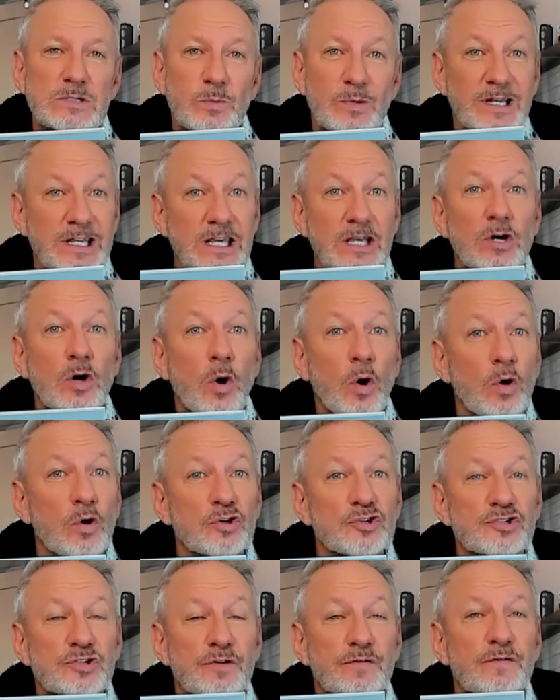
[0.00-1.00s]
what he
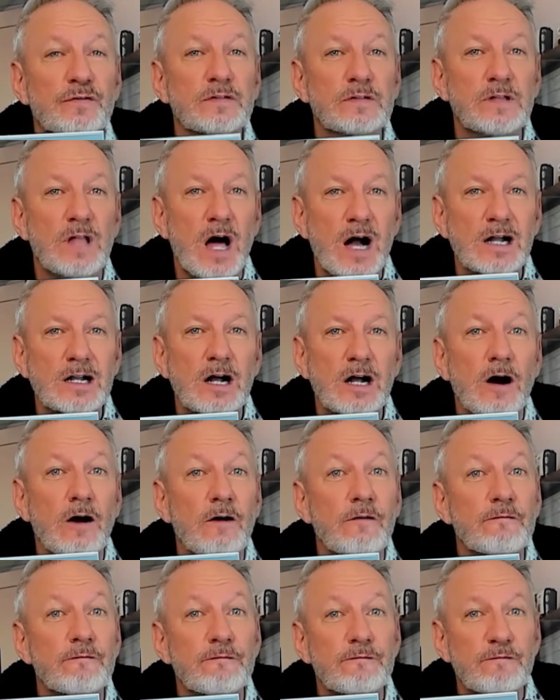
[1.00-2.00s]
calls your flock
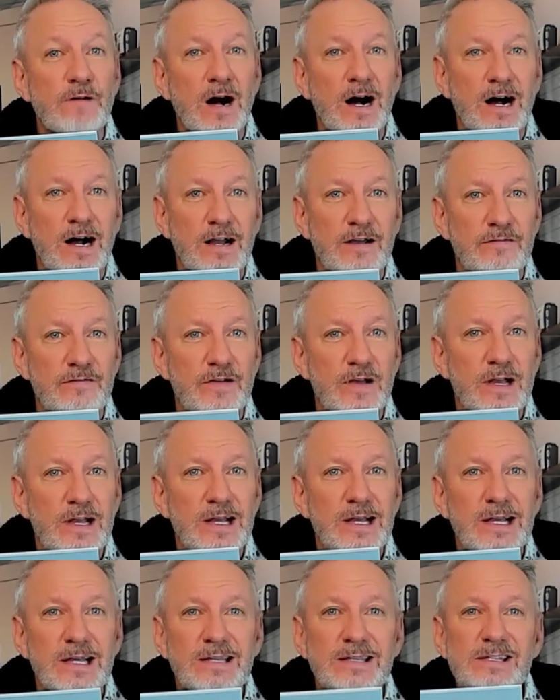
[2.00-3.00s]
of five.
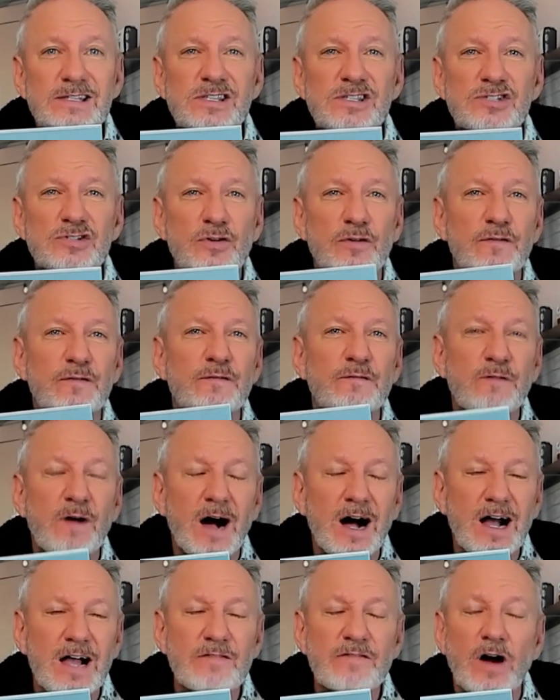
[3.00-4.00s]
This is your
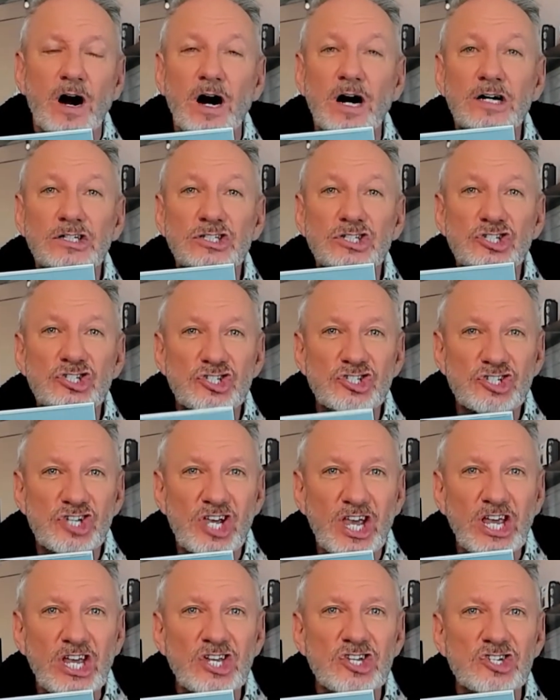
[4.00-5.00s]
five
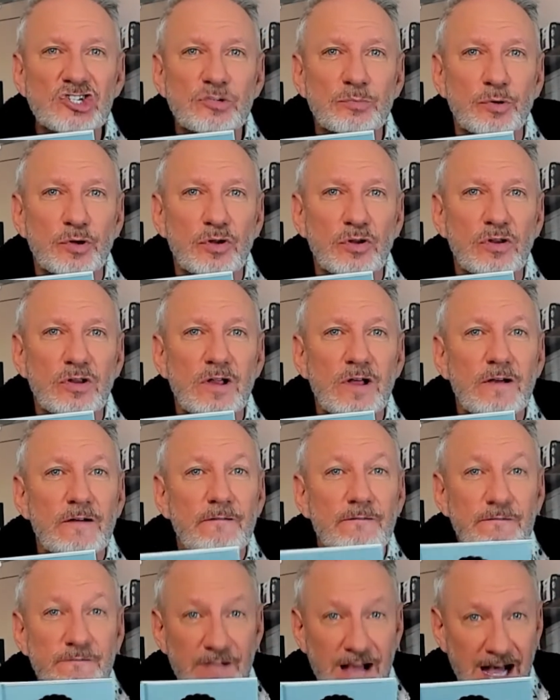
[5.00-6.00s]
unchangeable
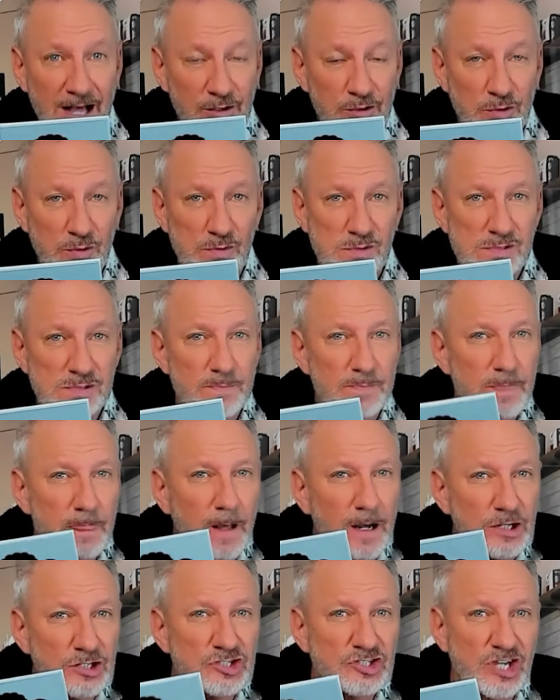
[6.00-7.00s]
values.
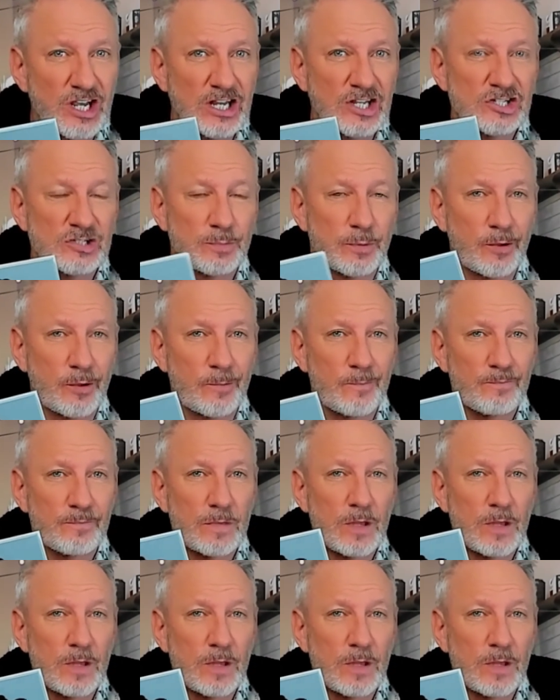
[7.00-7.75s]
Unchangeable.